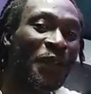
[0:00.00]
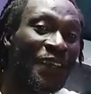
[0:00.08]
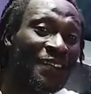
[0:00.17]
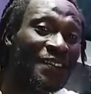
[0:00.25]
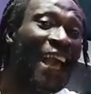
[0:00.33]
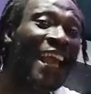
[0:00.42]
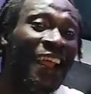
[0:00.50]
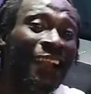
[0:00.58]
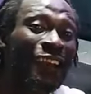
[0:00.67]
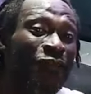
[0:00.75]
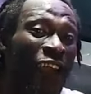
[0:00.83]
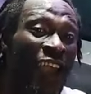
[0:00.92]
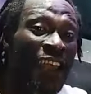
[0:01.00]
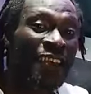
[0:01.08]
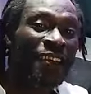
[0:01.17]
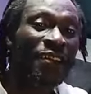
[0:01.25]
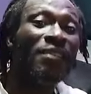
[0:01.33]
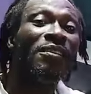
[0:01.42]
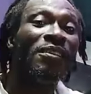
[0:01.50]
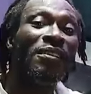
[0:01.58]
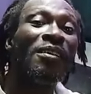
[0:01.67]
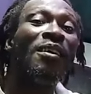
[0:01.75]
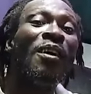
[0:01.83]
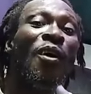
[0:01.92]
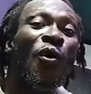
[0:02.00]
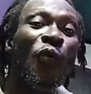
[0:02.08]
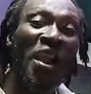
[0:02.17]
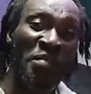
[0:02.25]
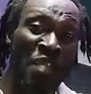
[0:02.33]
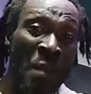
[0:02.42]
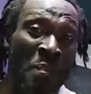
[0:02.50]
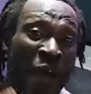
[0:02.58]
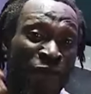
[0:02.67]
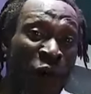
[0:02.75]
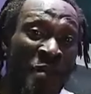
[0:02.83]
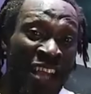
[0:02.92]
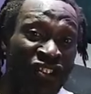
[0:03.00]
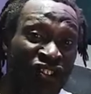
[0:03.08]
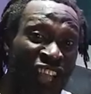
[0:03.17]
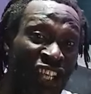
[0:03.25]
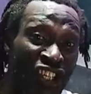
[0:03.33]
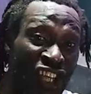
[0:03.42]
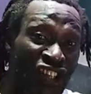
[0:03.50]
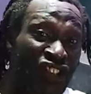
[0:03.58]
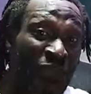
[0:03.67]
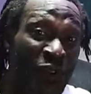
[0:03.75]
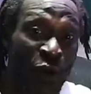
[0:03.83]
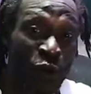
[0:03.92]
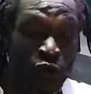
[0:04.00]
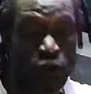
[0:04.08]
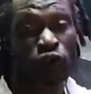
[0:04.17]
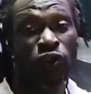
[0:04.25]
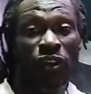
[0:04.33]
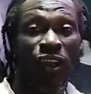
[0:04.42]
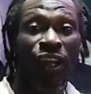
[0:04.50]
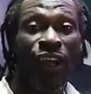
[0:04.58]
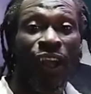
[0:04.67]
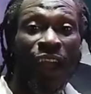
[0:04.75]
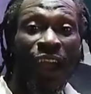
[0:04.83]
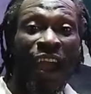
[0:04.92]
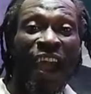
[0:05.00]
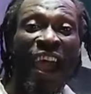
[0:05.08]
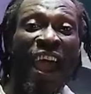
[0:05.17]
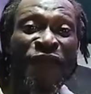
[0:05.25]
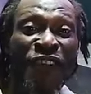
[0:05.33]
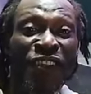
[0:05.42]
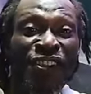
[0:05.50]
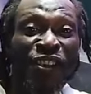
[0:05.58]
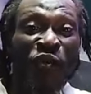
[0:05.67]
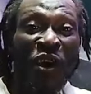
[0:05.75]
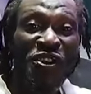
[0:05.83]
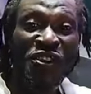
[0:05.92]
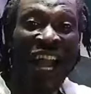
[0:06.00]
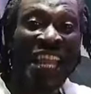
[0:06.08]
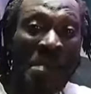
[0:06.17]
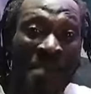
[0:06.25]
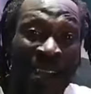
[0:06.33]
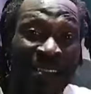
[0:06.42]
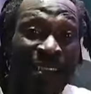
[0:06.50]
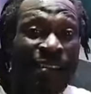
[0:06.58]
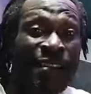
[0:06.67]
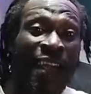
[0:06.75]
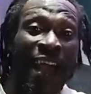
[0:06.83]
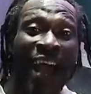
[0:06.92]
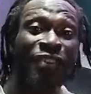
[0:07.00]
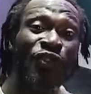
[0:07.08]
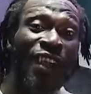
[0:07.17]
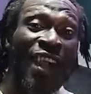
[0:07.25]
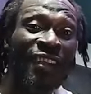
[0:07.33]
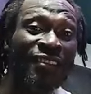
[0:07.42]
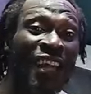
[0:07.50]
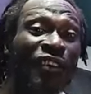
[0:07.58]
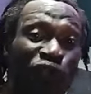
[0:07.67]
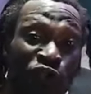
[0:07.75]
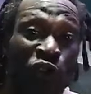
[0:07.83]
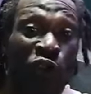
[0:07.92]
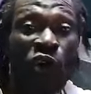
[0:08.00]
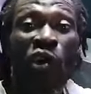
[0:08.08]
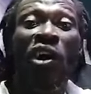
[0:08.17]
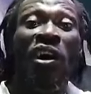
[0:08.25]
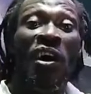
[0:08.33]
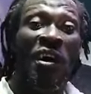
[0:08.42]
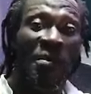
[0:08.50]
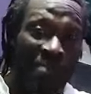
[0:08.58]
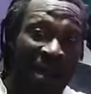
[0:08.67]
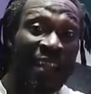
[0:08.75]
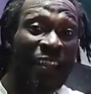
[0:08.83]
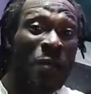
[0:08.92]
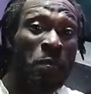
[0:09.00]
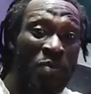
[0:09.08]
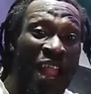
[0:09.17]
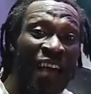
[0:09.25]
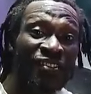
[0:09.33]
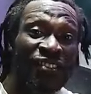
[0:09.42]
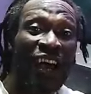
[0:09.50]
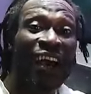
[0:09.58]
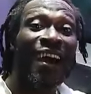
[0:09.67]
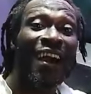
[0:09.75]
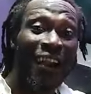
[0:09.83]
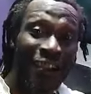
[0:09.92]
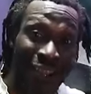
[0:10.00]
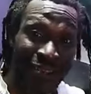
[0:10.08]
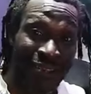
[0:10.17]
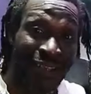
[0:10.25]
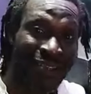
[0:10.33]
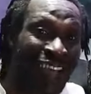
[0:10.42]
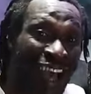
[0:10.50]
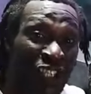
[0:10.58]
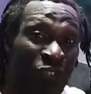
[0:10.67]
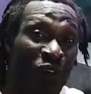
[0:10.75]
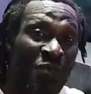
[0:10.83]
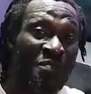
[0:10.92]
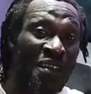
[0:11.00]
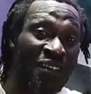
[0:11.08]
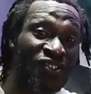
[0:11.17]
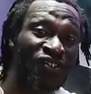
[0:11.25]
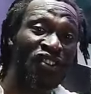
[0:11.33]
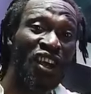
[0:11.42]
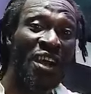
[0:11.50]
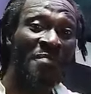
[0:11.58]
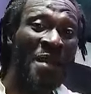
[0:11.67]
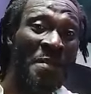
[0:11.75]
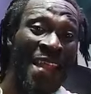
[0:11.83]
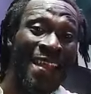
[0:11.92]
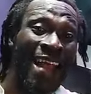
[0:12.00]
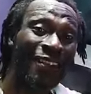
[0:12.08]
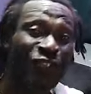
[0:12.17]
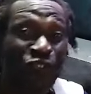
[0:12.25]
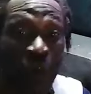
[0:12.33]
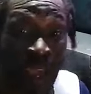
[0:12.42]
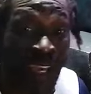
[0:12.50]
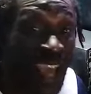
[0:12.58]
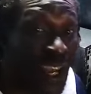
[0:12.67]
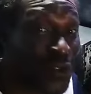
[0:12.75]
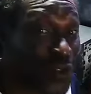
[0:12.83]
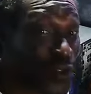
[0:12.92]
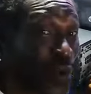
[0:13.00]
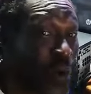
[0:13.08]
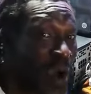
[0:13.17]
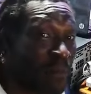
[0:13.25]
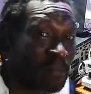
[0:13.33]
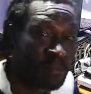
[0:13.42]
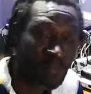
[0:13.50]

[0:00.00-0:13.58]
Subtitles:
say they live here. When they perform on stage, they see me host. Everything where you can at McKinney, as you enter so McKinney Plaza, you see Tazmo in base. Maybe that's to make you act one.